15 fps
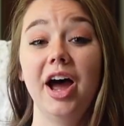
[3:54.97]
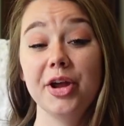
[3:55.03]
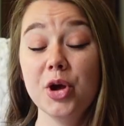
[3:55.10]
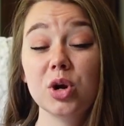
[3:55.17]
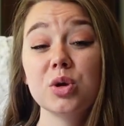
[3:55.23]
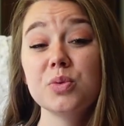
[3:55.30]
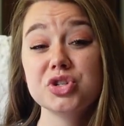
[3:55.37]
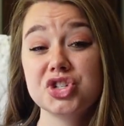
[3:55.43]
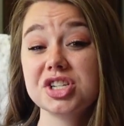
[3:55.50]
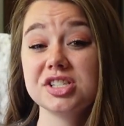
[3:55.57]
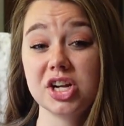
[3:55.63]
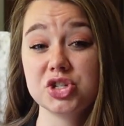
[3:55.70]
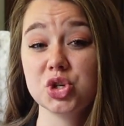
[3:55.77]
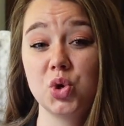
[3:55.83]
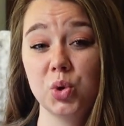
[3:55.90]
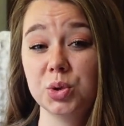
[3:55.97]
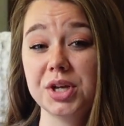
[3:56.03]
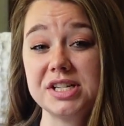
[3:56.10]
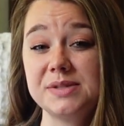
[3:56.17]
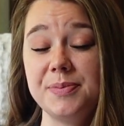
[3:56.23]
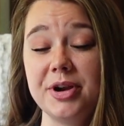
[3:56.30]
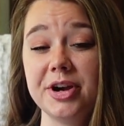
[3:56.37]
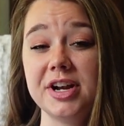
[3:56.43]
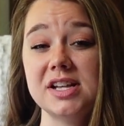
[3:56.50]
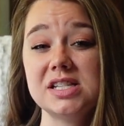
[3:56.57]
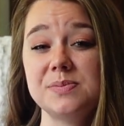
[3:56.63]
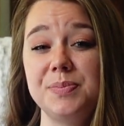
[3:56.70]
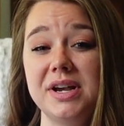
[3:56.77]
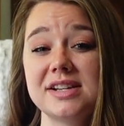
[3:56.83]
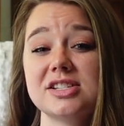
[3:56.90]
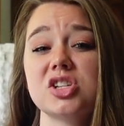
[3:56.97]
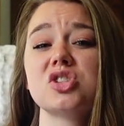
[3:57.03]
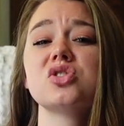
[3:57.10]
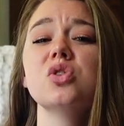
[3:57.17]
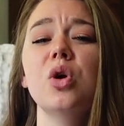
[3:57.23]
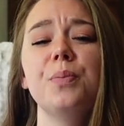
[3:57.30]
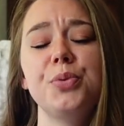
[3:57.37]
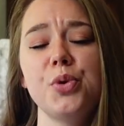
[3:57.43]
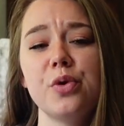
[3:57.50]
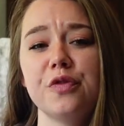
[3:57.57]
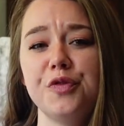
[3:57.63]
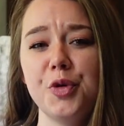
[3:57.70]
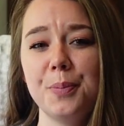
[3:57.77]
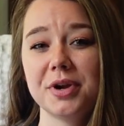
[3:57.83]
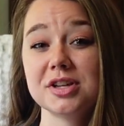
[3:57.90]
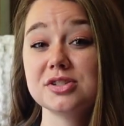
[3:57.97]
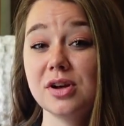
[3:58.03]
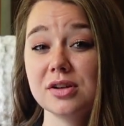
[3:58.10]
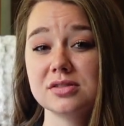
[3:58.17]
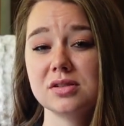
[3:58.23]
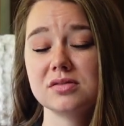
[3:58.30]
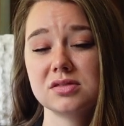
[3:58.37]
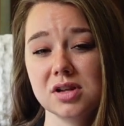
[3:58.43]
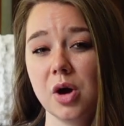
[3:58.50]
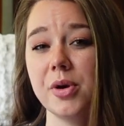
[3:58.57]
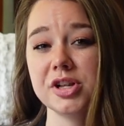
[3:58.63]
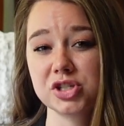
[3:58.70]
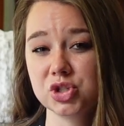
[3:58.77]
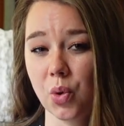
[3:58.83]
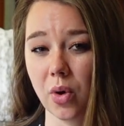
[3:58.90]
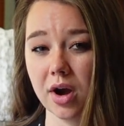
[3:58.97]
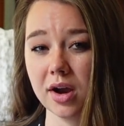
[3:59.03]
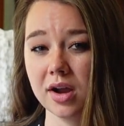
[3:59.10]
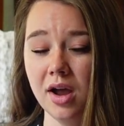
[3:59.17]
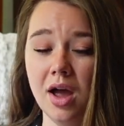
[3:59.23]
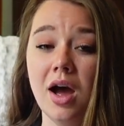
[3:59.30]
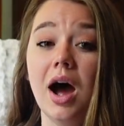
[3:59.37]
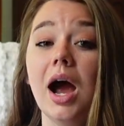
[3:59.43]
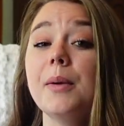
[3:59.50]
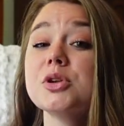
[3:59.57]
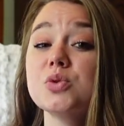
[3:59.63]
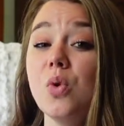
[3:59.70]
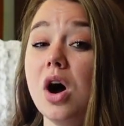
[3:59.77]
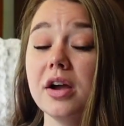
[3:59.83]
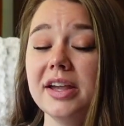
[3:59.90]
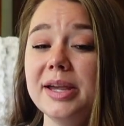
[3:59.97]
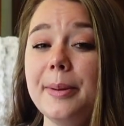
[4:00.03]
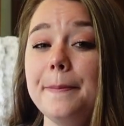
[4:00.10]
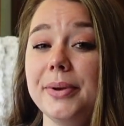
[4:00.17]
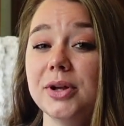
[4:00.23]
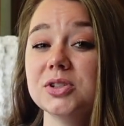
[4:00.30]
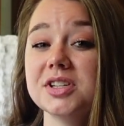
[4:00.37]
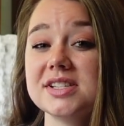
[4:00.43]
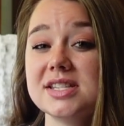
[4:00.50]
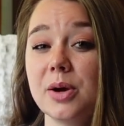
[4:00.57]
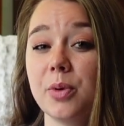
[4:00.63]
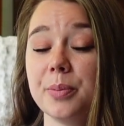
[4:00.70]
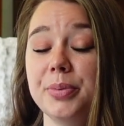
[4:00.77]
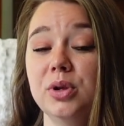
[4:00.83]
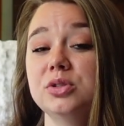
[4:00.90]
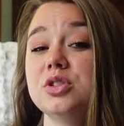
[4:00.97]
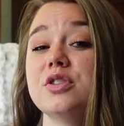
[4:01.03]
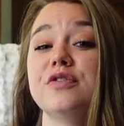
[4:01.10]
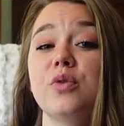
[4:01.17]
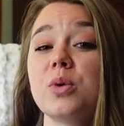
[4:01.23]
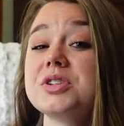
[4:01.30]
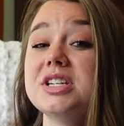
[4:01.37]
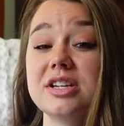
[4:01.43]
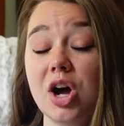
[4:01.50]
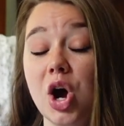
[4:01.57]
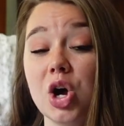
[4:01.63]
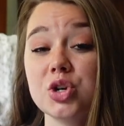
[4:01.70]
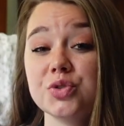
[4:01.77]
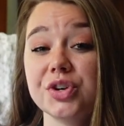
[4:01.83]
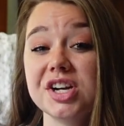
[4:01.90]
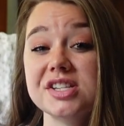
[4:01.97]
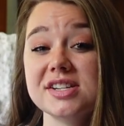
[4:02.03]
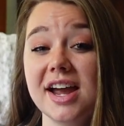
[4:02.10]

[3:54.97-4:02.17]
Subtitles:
Iona was just such a cool experience because it's so beautiful, but it's also so historic. I was walking in buildings that were built in the 1400s.